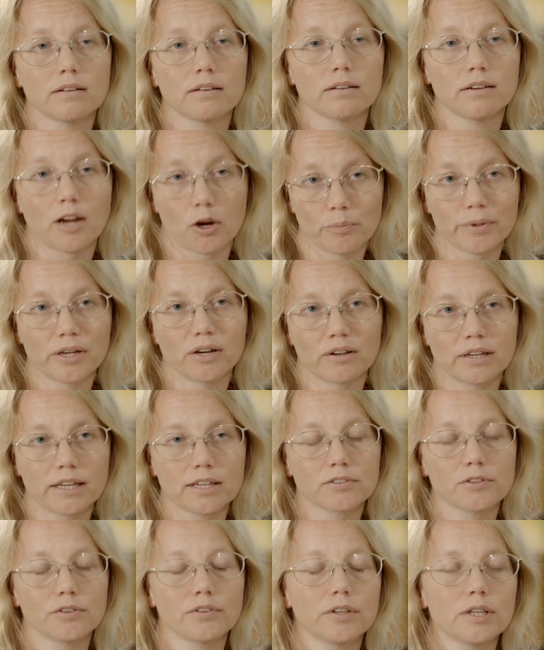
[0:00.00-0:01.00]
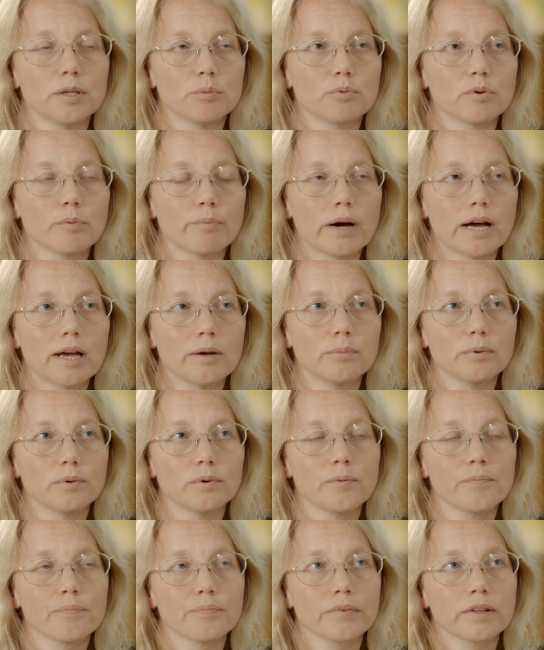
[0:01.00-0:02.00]
now belonging to the hebrew
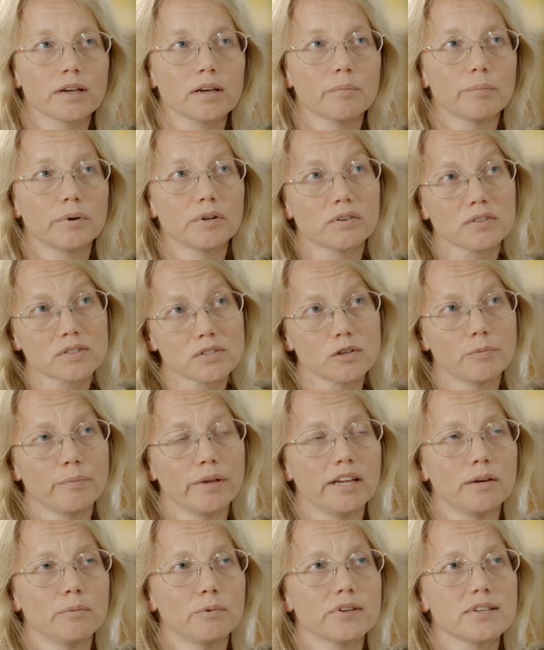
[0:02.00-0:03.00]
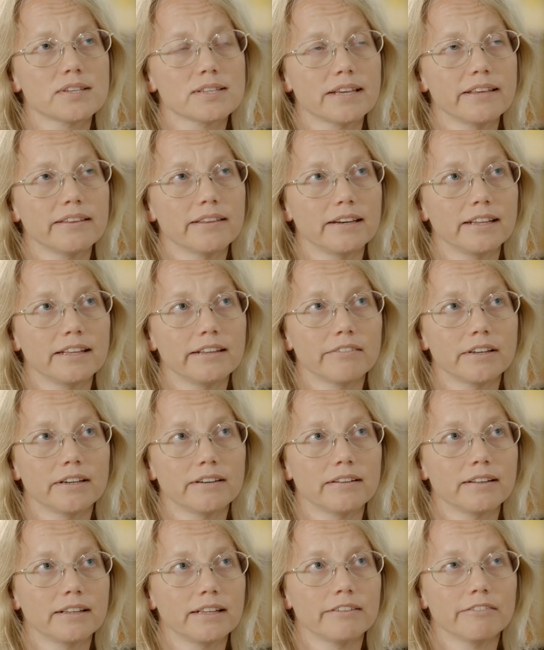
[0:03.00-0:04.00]
bible but also many would say that
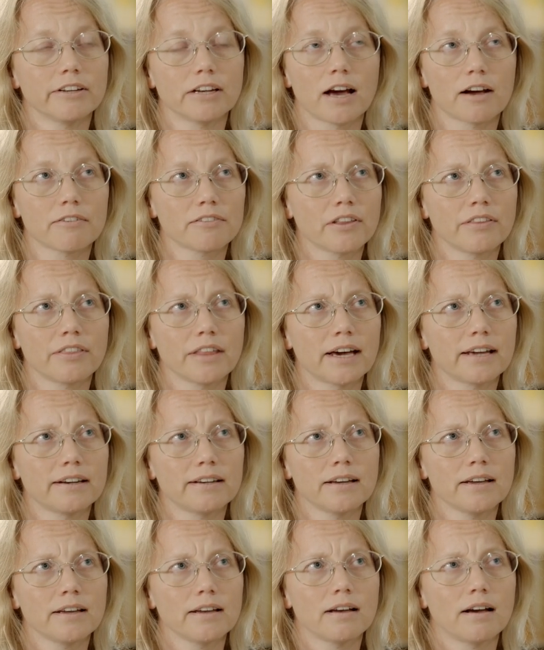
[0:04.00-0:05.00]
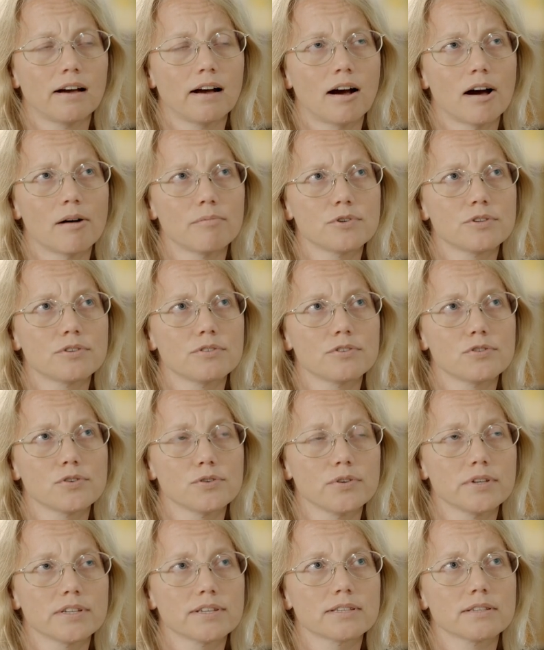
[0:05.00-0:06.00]
even even after that um,
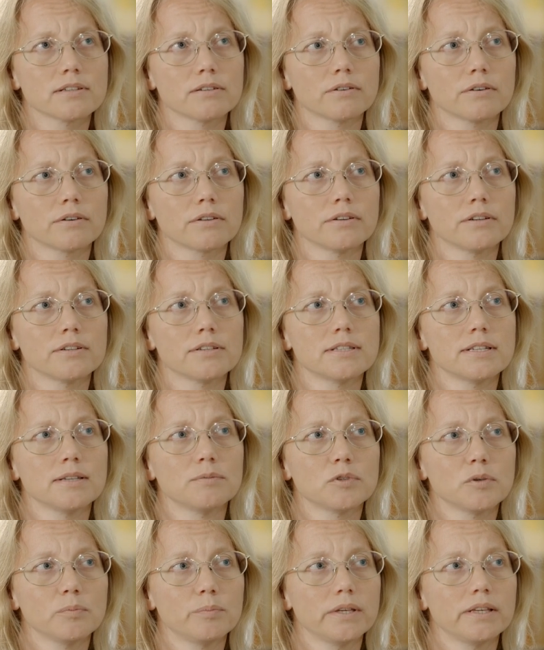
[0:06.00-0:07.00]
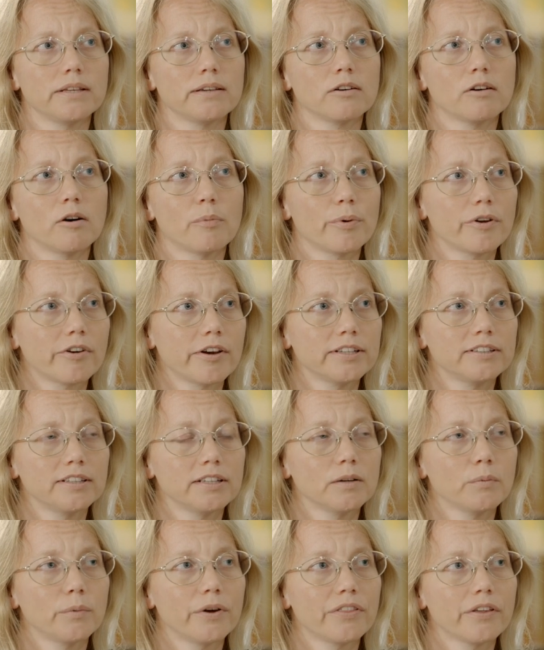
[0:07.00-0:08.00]
jewish authors seem to be
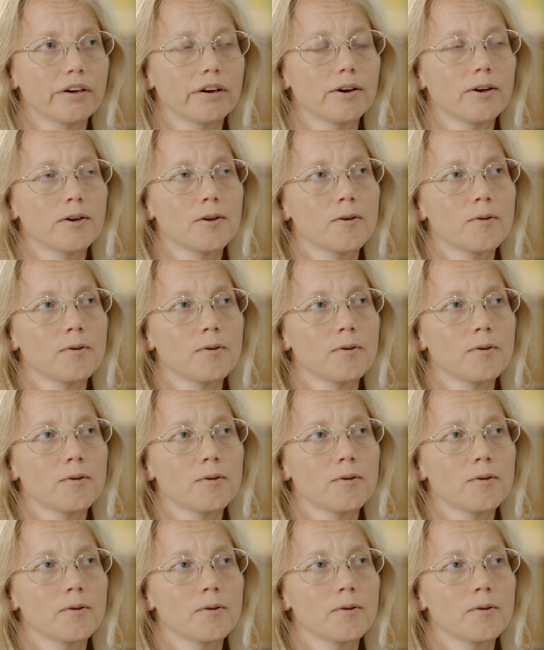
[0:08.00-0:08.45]
operating with a